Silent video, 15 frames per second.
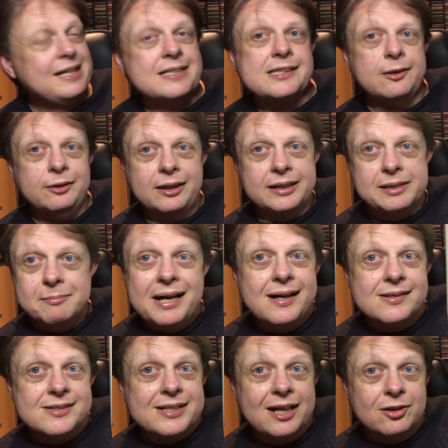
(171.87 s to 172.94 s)
his Oh Lucky
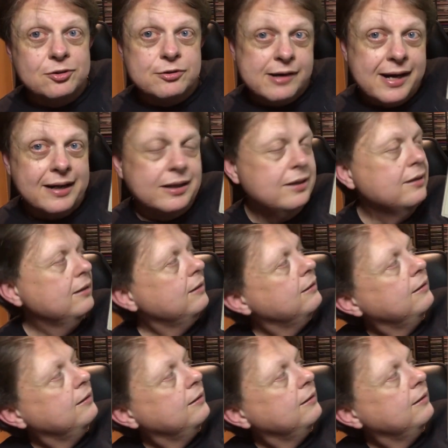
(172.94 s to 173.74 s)
Man soundtrack,